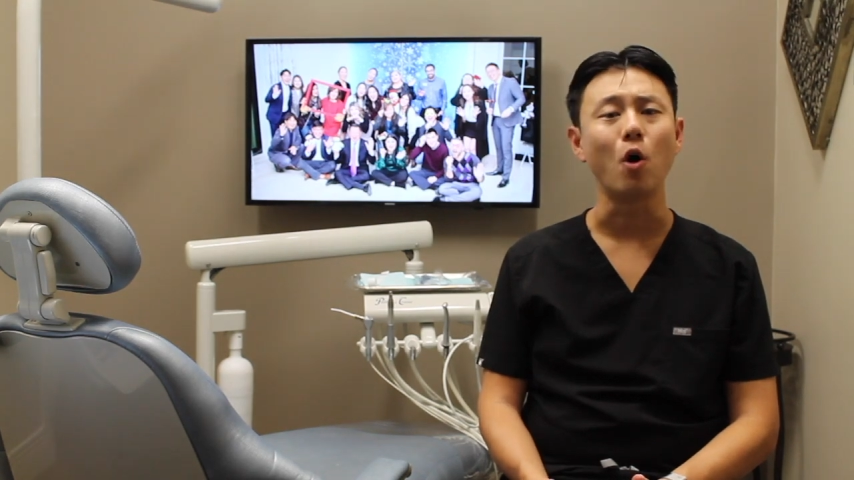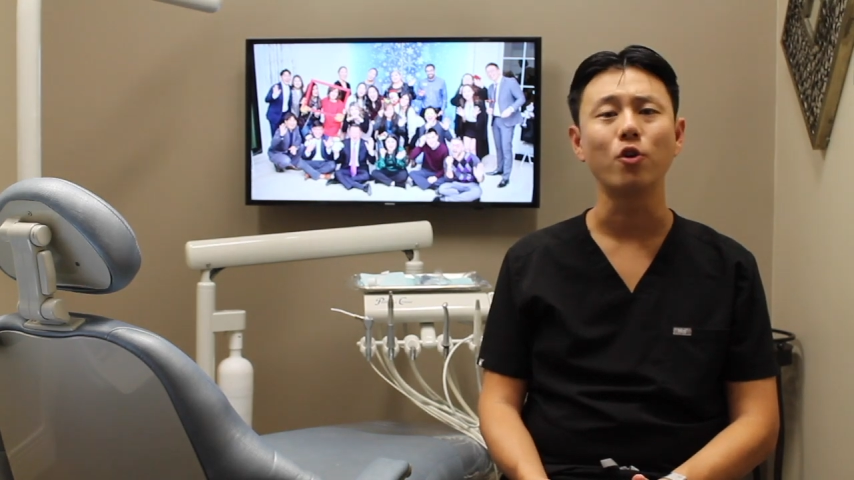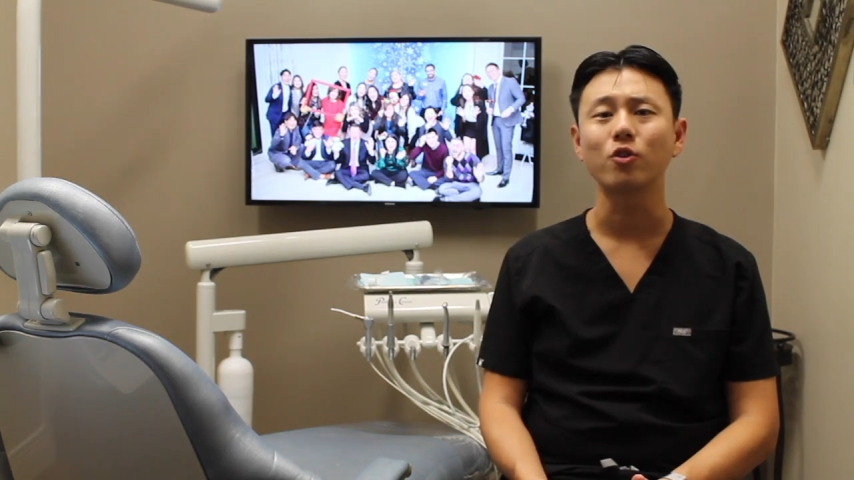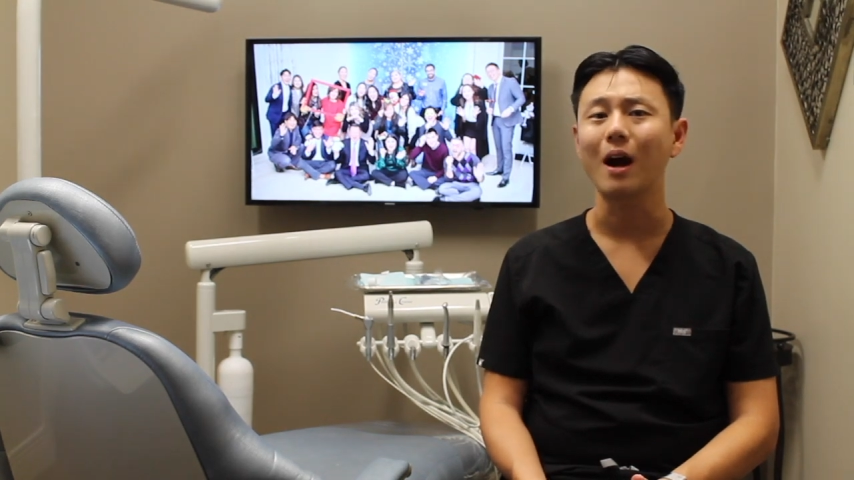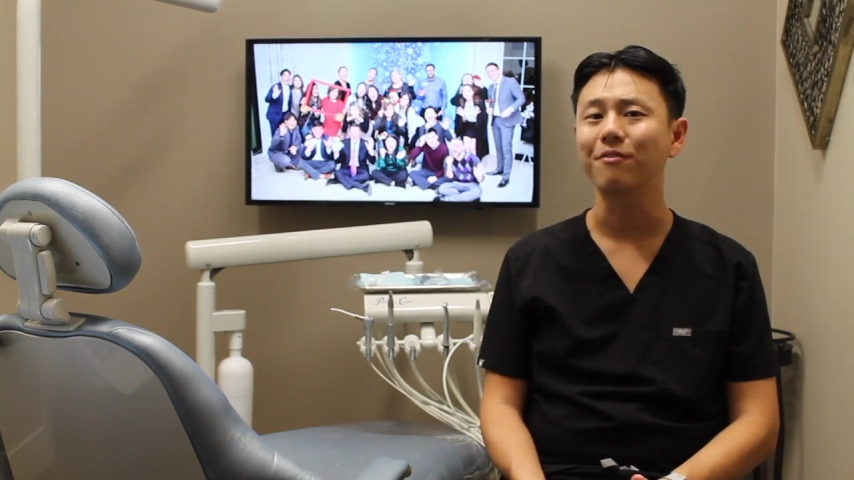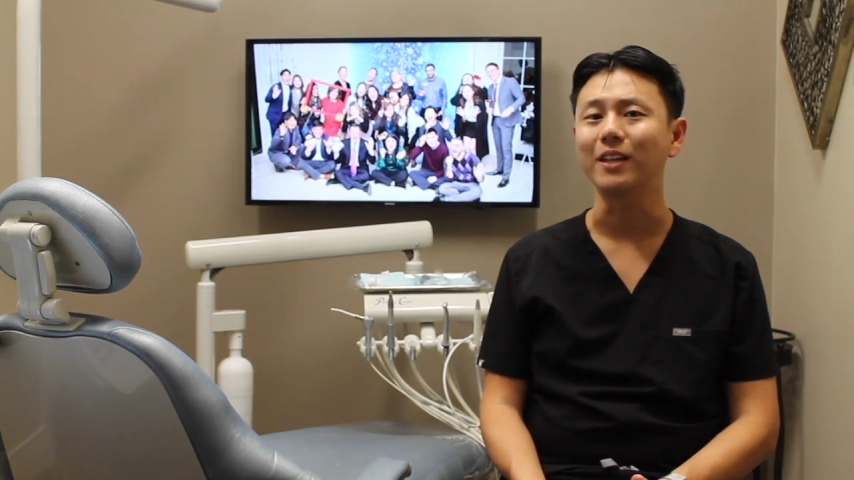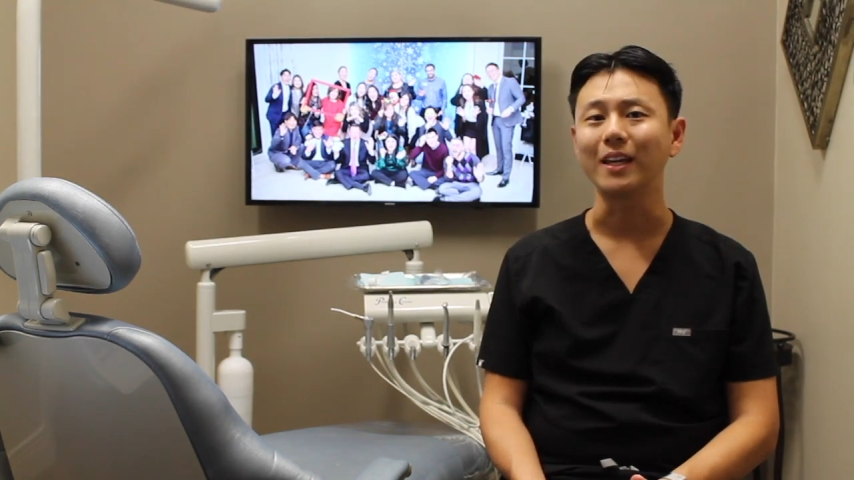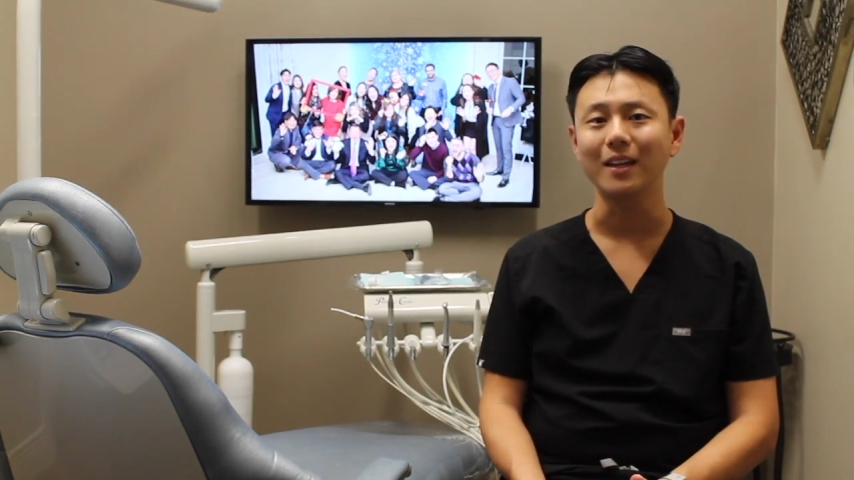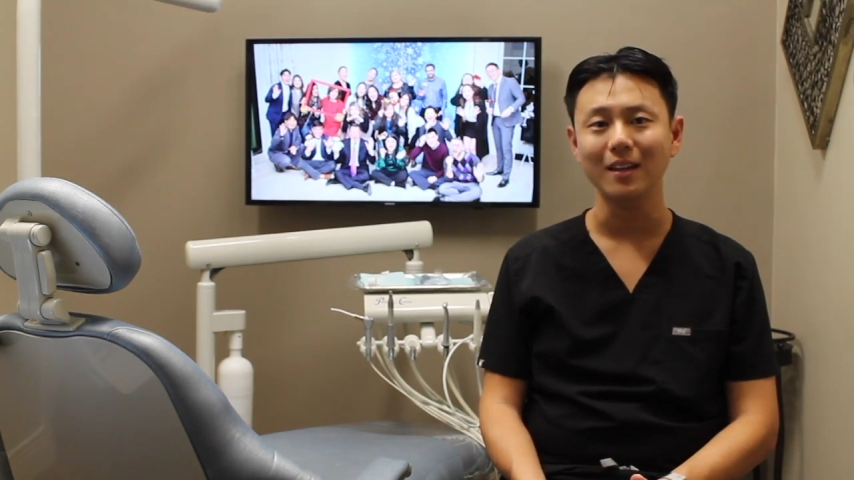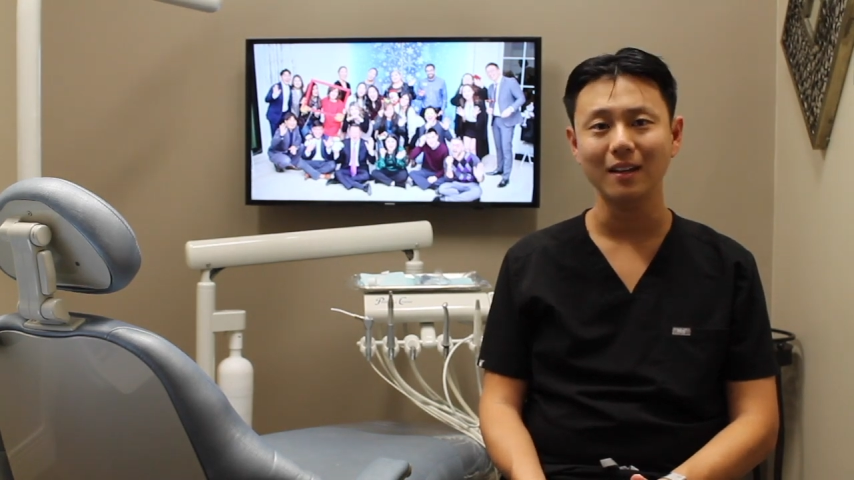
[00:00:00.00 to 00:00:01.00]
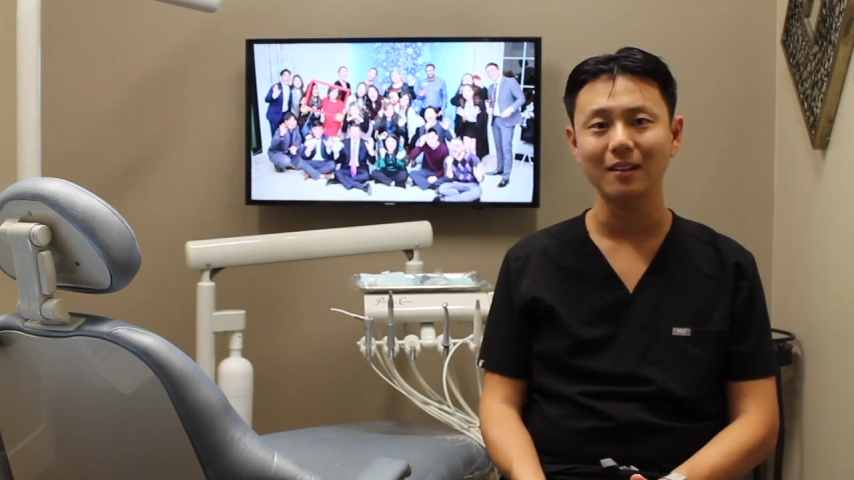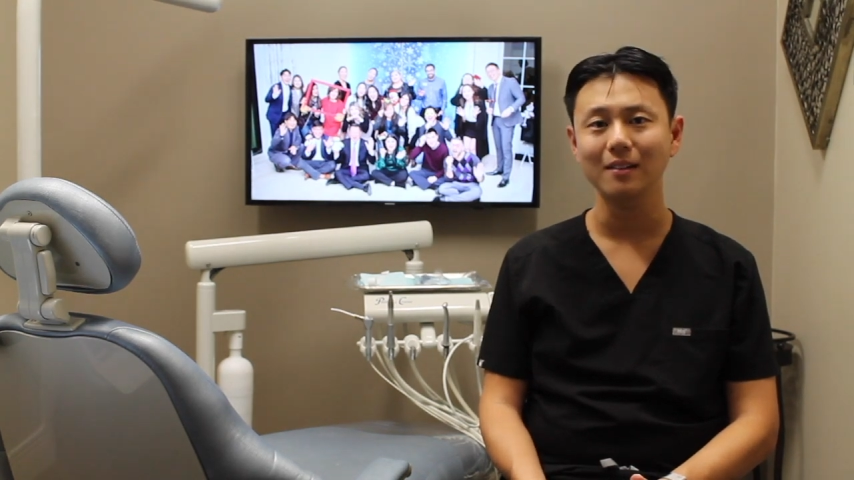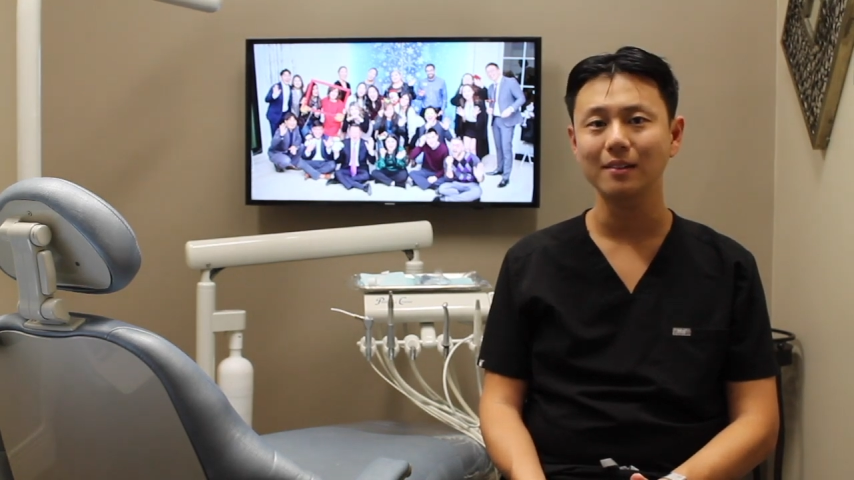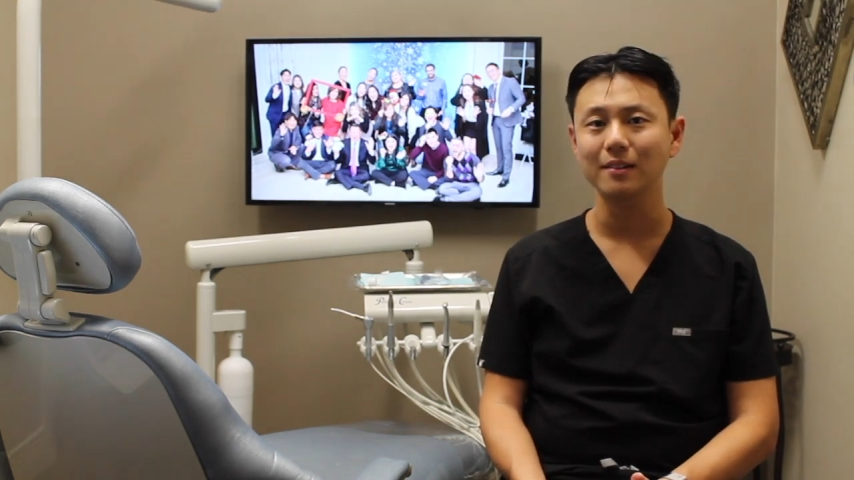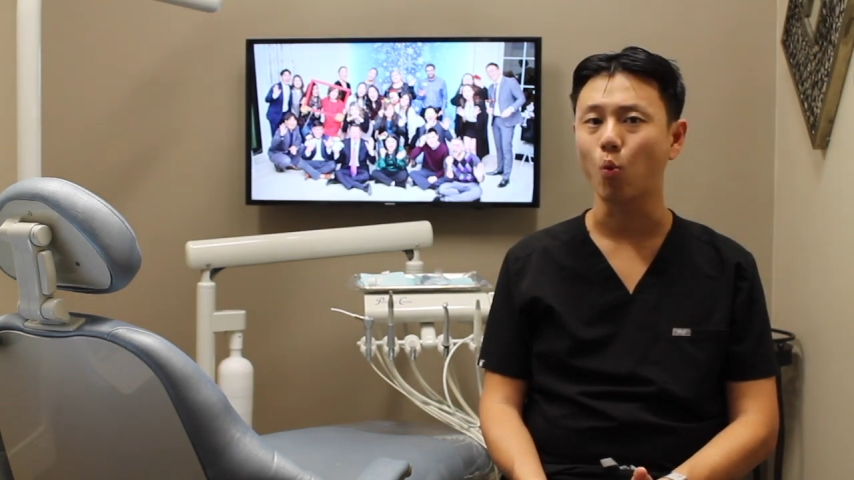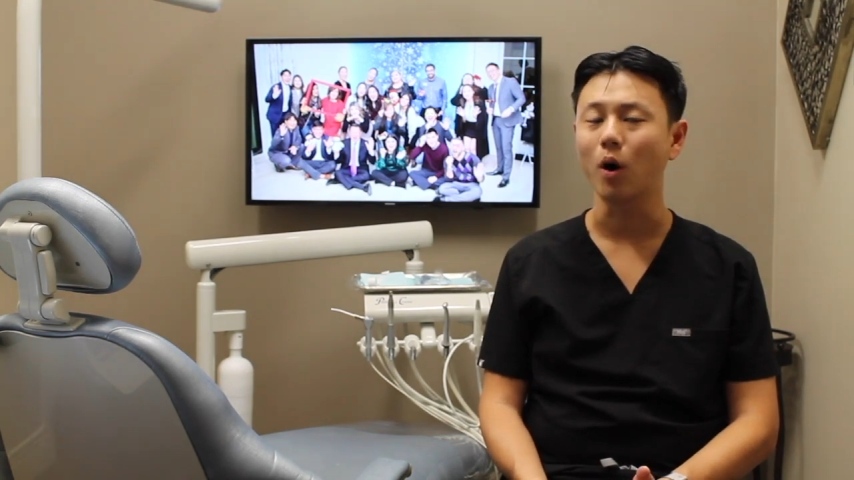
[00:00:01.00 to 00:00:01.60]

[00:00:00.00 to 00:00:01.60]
bone grafting is,